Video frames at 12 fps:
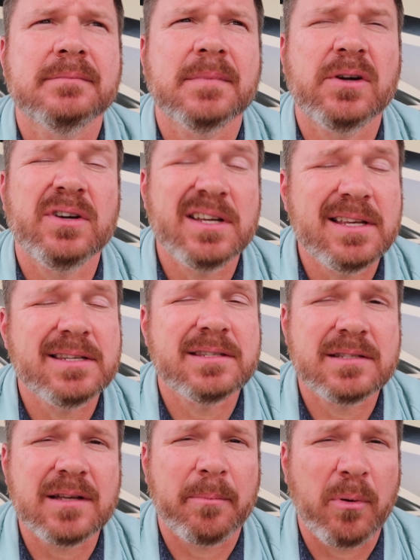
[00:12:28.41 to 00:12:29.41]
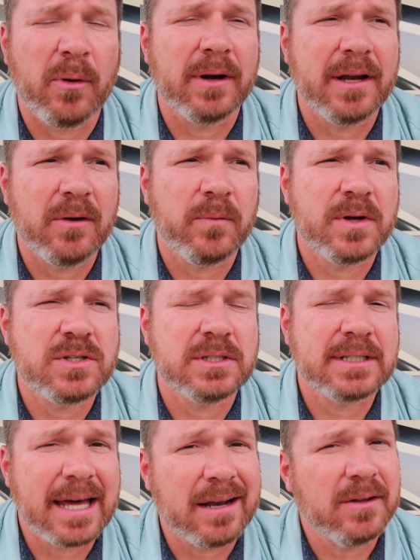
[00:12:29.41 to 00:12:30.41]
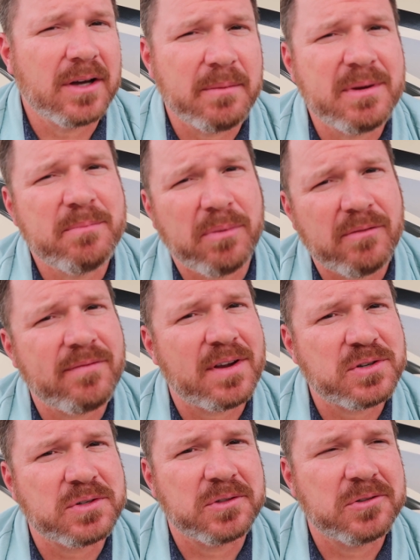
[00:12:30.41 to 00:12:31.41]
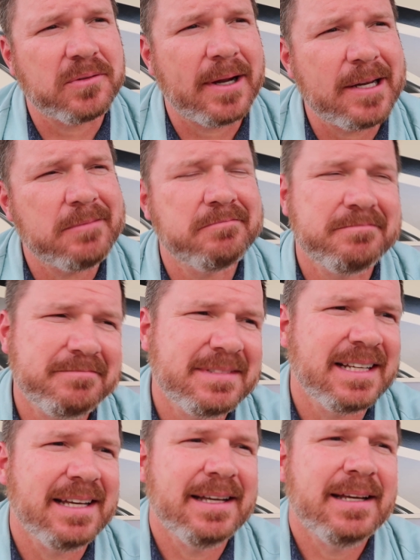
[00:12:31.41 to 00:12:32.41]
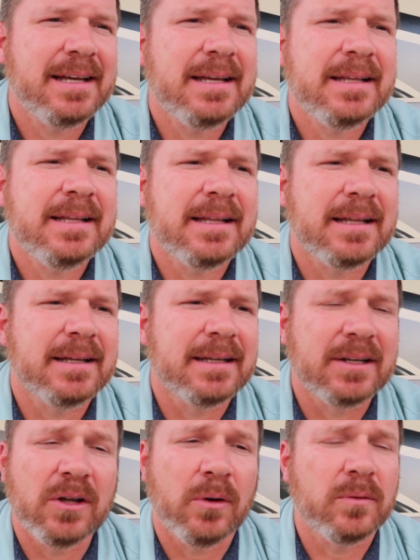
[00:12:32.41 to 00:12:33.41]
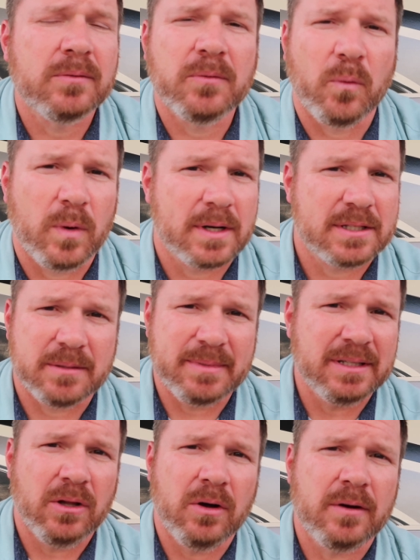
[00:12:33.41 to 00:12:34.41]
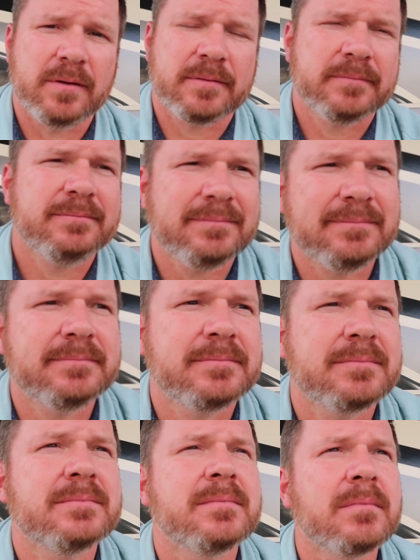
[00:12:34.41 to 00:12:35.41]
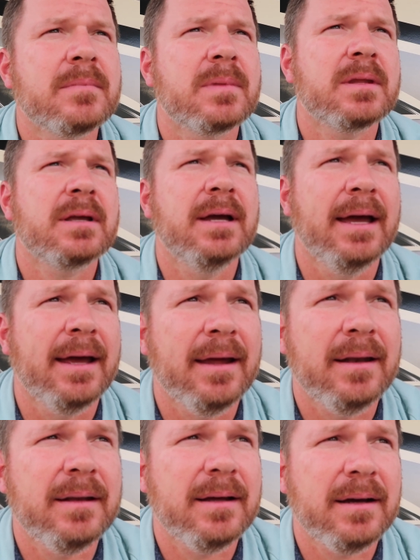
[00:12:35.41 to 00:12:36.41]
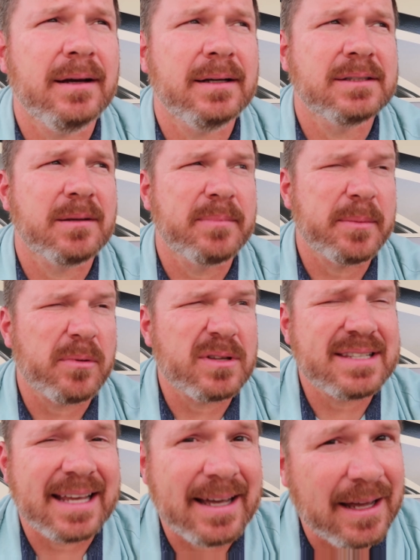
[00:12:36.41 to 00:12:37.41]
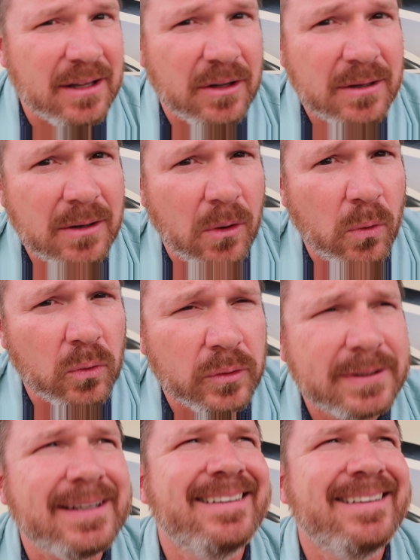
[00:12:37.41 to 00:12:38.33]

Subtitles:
There is a point at which it's got to look a bit professional, right? I don't want it to be long, and some people say I look old.